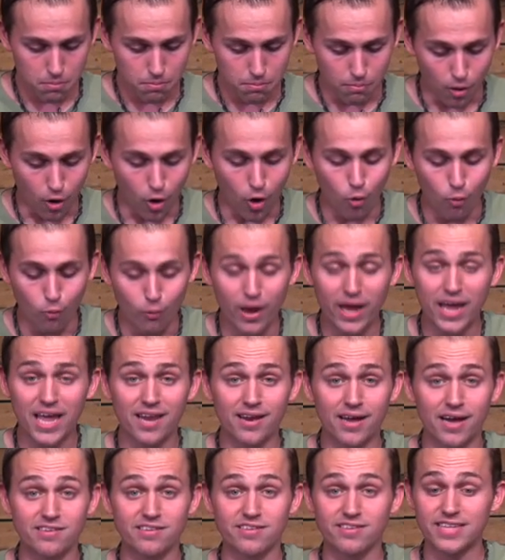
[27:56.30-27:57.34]
Paul
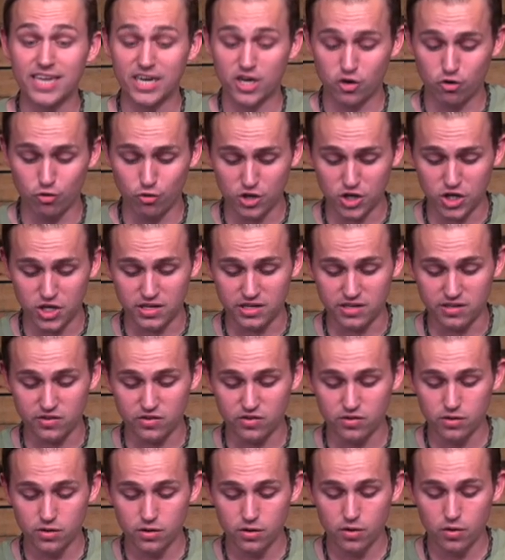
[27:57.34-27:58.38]
recognizes that
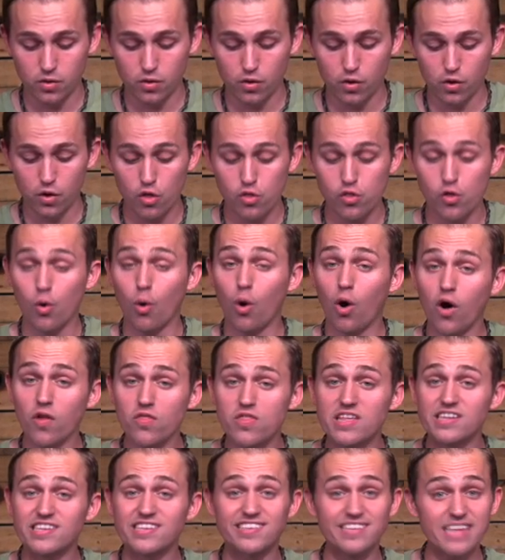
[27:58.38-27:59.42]
Christians, though
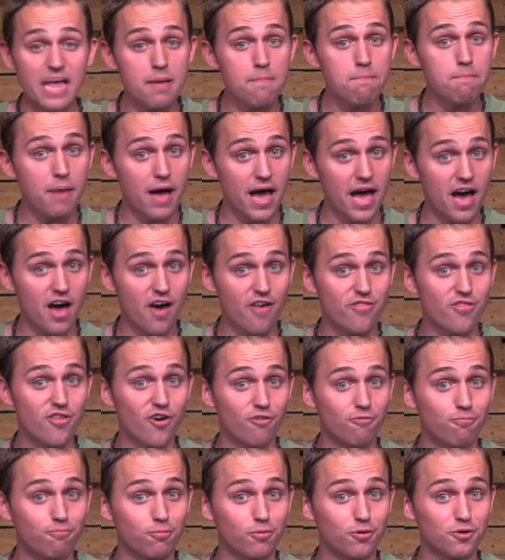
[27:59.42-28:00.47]
on the same path
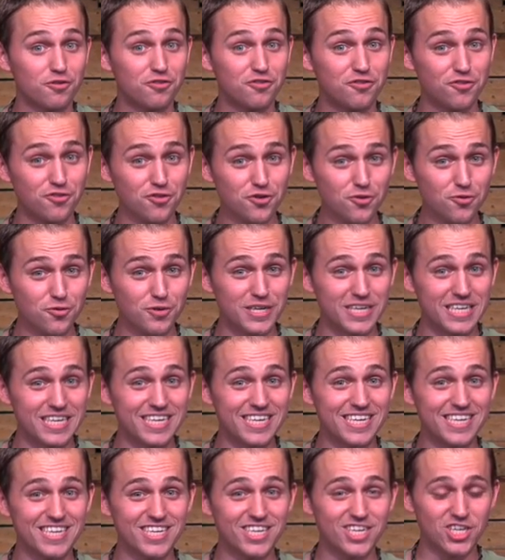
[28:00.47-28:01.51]
of
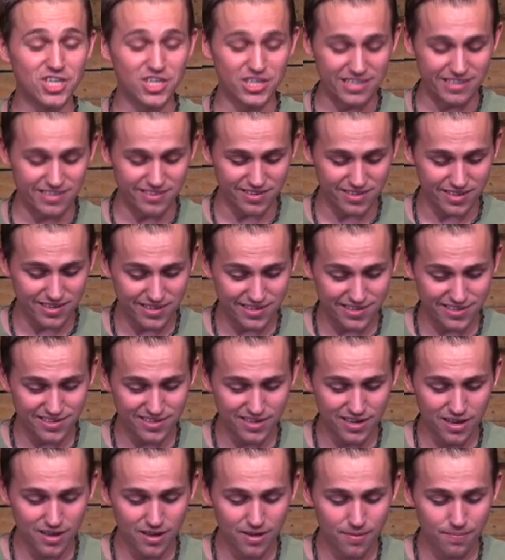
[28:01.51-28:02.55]
pursuing Jesus,
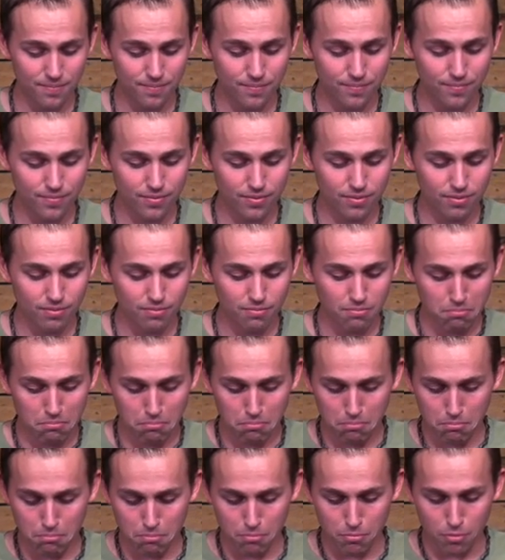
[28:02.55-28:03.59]

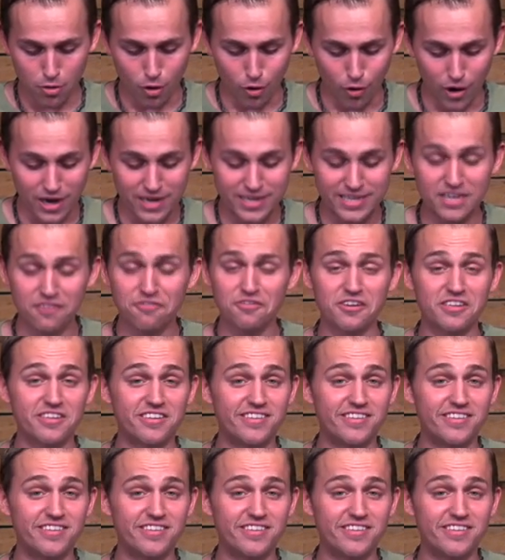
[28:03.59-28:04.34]
are at different